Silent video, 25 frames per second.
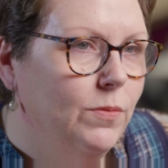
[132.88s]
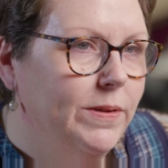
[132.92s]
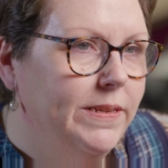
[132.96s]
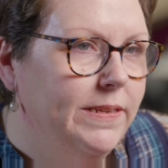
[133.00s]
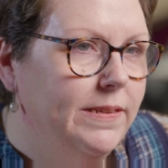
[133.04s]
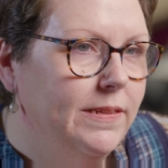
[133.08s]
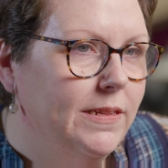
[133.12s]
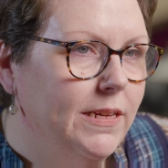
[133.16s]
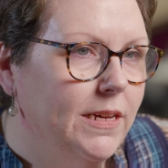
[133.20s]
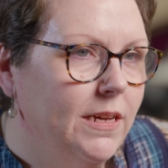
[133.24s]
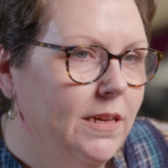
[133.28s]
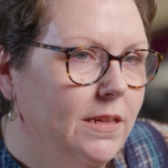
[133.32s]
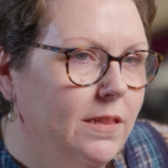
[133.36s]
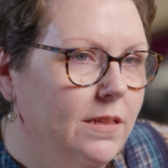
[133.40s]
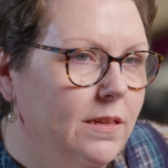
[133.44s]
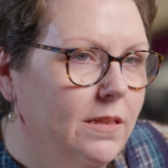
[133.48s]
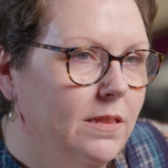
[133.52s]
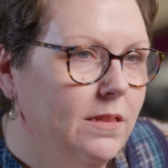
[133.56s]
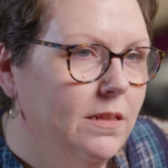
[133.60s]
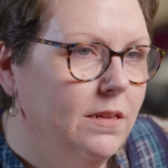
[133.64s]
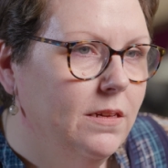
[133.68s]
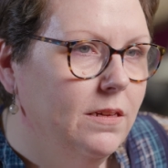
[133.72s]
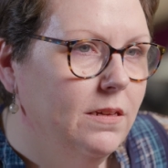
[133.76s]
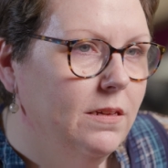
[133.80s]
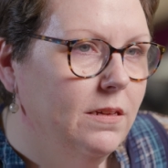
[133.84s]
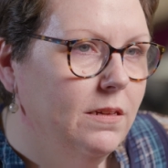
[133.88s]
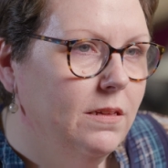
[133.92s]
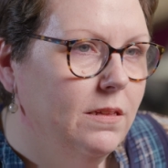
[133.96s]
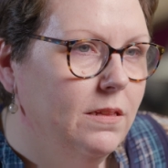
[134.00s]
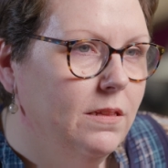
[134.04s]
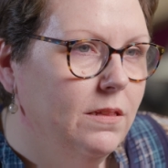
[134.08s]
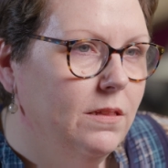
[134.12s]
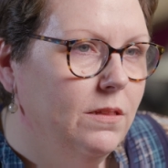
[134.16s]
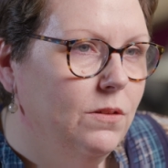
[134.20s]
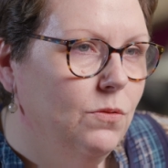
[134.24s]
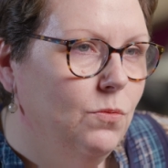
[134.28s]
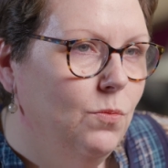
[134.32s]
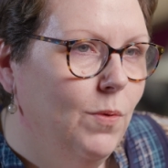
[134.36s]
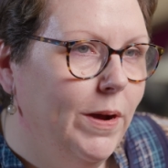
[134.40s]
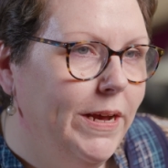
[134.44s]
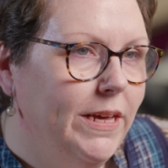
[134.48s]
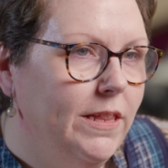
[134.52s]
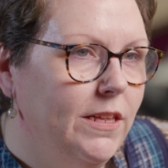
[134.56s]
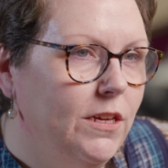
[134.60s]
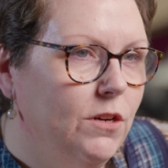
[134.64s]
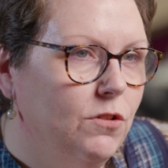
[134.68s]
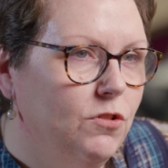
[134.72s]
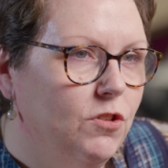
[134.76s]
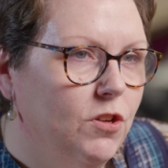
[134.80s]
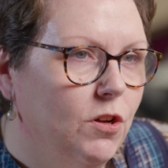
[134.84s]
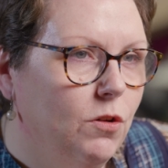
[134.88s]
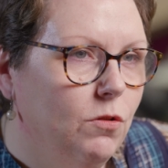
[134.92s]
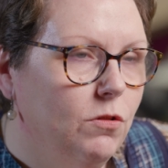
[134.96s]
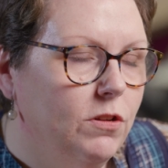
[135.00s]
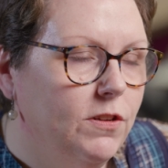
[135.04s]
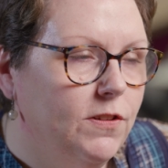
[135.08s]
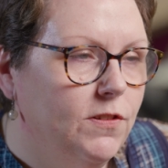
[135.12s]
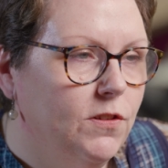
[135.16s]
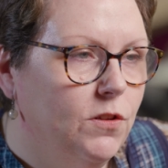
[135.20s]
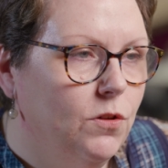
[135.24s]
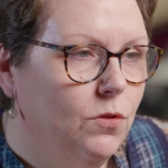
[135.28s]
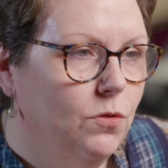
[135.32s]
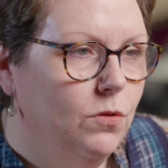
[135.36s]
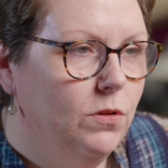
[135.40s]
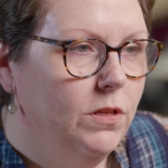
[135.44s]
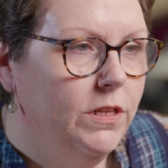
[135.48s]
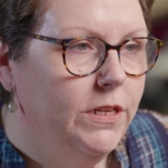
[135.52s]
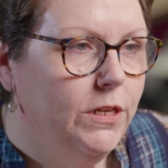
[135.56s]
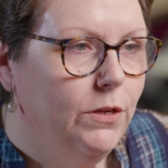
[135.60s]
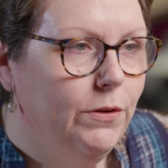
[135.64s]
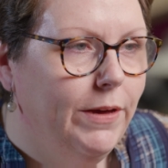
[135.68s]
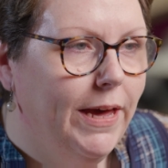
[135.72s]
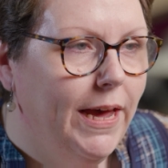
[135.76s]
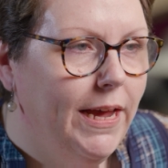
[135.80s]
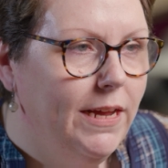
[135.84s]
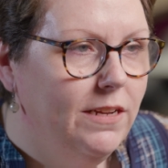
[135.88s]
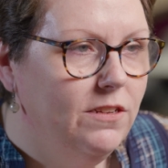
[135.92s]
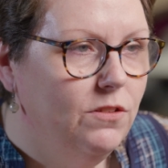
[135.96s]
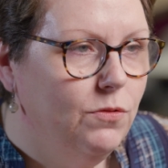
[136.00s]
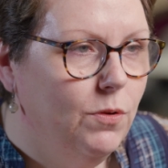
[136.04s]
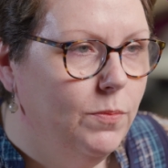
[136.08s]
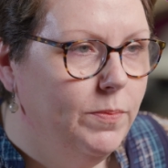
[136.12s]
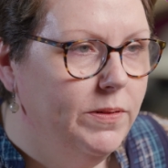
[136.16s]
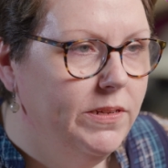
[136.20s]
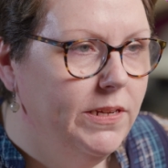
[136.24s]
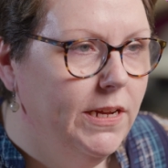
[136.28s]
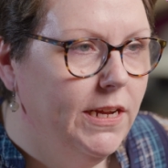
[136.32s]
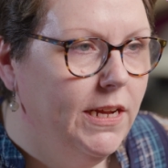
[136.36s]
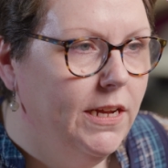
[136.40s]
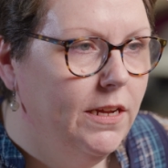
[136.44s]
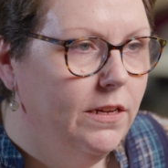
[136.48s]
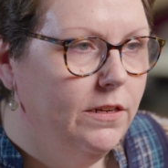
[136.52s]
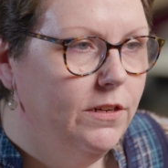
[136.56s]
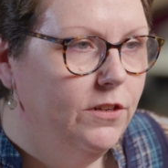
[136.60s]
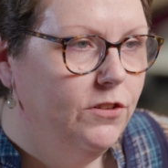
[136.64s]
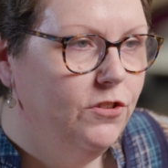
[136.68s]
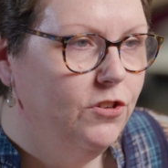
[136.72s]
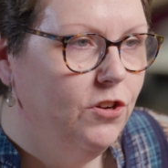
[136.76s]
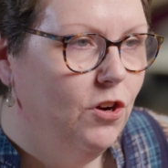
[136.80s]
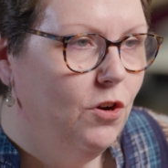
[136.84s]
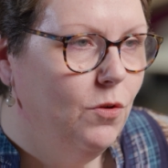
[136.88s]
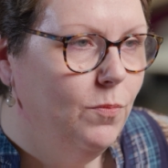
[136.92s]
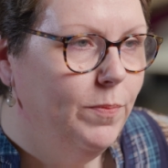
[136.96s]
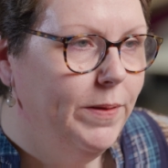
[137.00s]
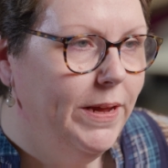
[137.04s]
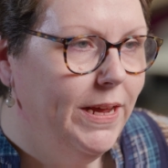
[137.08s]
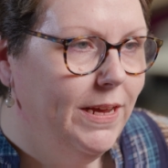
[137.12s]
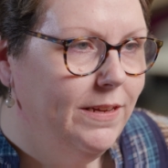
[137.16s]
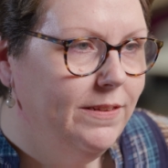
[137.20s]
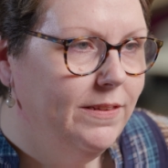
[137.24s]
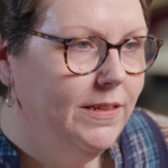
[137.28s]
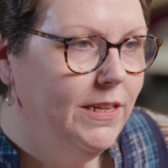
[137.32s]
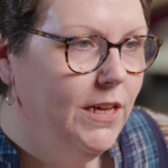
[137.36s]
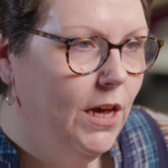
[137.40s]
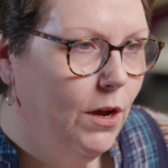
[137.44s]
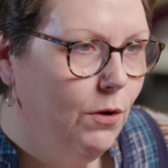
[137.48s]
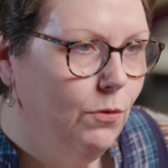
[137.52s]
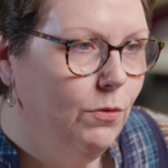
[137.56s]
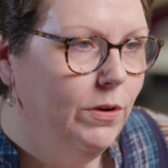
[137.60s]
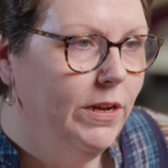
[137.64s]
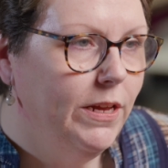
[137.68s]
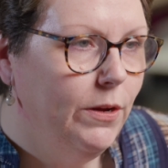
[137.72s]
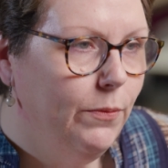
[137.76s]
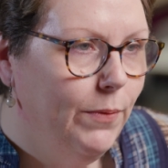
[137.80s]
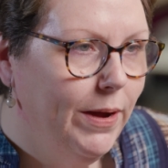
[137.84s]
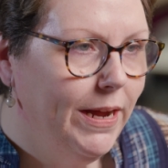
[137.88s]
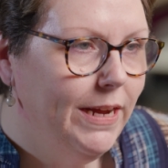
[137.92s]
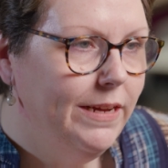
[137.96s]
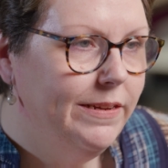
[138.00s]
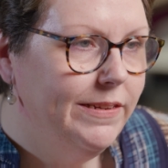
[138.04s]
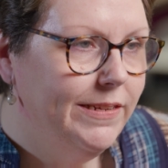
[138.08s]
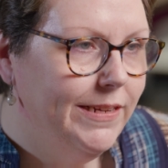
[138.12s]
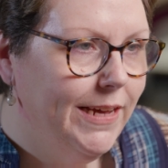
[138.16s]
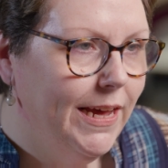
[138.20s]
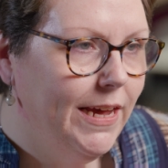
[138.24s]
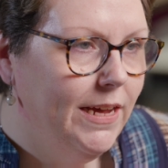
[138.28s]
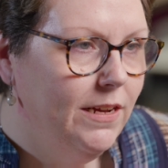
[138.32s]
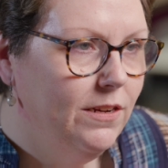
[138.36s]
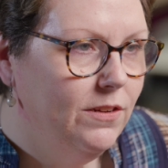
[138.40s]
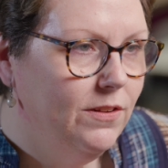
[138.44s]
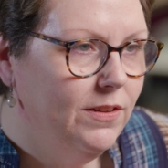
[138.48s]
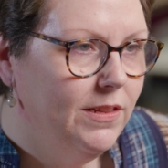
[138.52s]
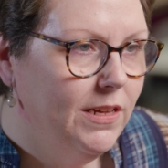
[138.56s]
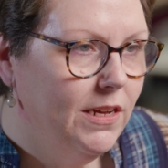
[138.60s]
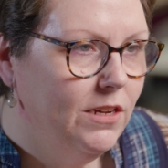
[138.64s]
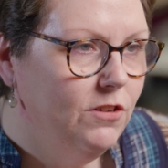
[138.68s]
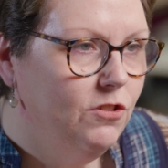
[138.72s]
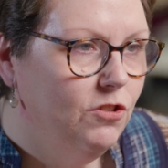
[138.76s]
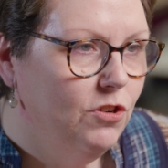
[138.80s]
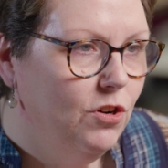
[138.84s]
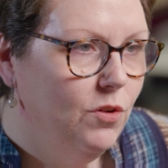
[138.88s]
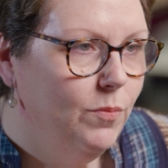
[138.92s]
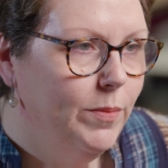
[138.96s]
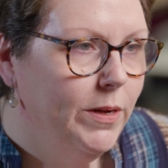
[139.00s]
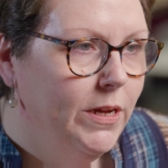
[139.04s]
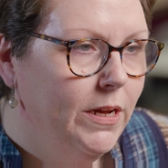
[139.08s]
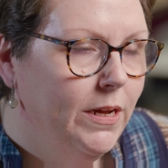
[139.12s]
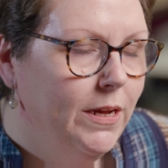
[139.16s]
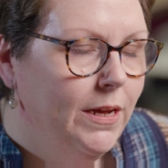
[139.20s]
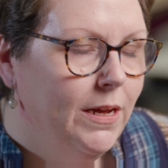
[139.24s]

always think that the way that you're told at school that you get into a particular job is the only way to get into that job.